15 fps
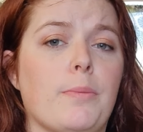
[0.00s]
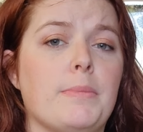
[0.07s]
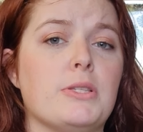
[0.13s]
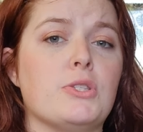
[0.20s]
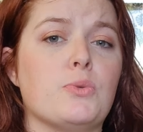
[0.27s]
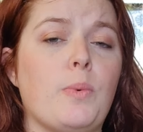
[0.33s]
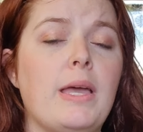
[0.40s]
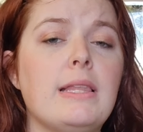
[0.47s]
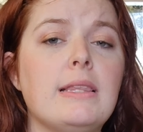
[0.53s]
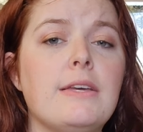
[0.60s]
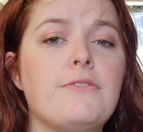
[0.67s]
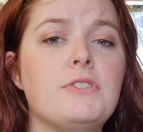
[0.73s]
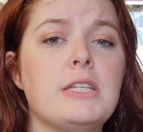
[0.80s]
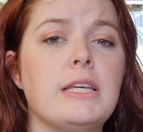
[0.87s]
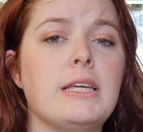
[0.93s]
women's
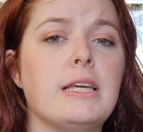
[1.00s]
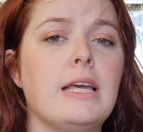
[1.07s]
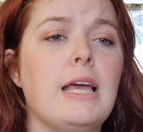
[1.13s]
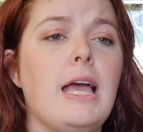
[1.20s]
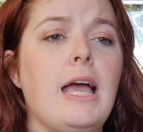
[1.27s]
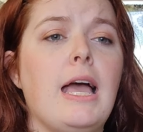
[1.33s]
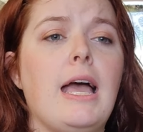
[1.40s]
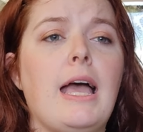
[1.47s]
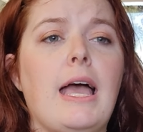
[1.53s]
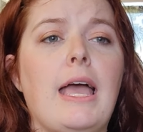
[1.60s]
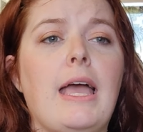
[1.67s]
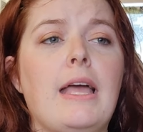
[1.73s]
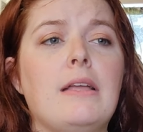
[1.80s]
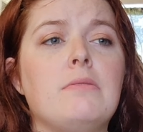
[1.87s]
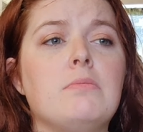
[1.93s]
weightlifting,
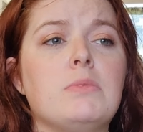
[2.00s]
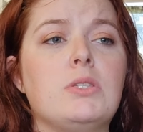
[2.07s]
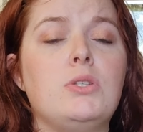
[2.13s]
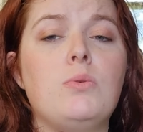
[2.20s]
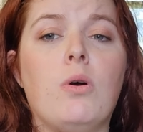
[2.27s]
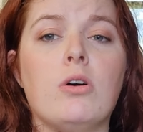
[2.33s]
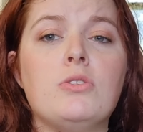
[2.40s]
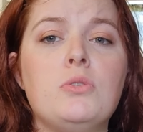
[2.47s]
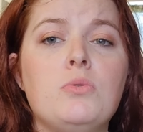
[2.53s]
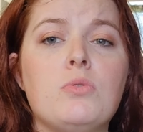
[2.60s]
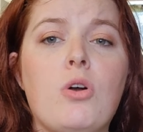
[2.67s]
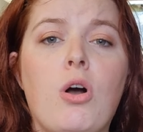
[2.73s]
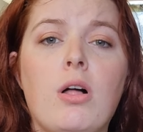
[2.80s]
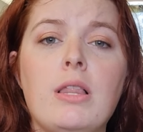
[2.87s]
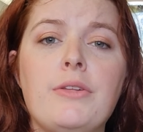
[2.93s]
and to also
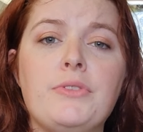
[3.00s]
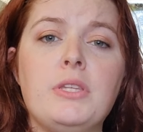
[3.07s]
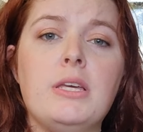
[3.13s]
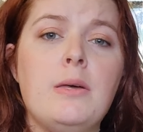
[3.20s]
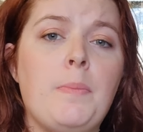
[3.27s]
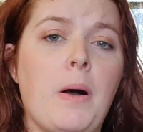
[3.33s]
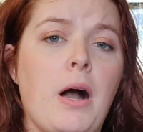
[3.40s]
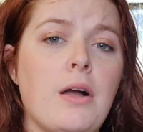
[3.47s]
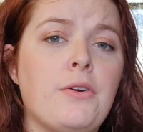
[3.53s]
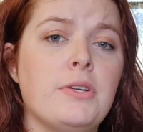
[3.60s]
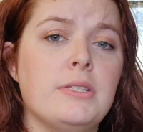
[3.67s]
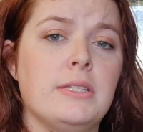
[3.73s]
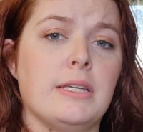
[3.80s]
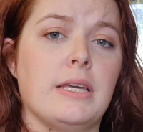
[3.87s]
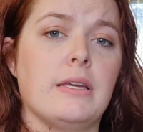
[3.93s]
call out the
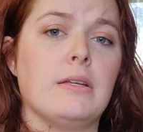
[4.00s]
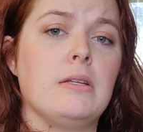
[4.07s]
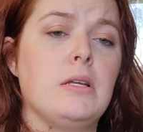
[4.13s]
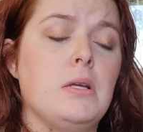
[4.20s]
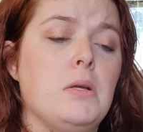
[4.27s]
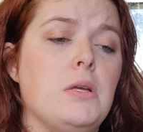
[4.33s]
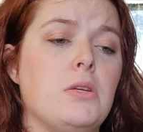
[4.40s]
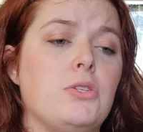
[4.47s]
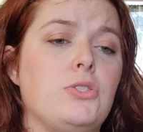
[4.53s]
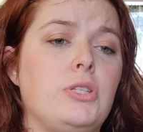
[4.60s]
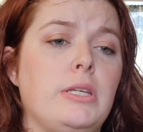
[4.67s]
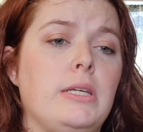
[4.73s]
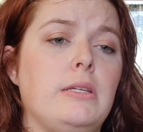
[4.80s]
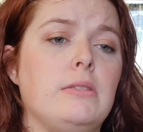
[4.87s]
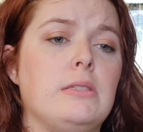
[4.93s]
hypocrisy.
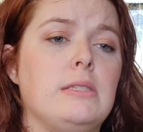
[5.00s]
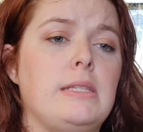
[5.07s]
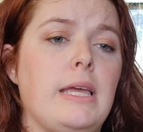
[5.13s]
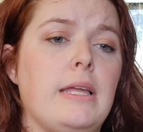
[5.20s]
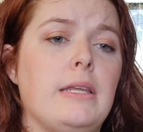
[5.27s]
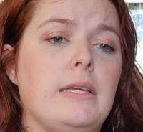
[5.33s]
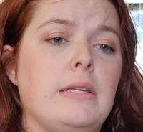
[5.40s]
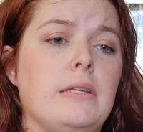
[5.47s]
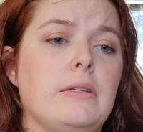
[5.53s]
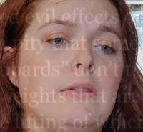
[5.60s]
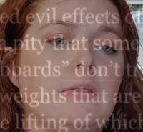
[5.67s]
She stated,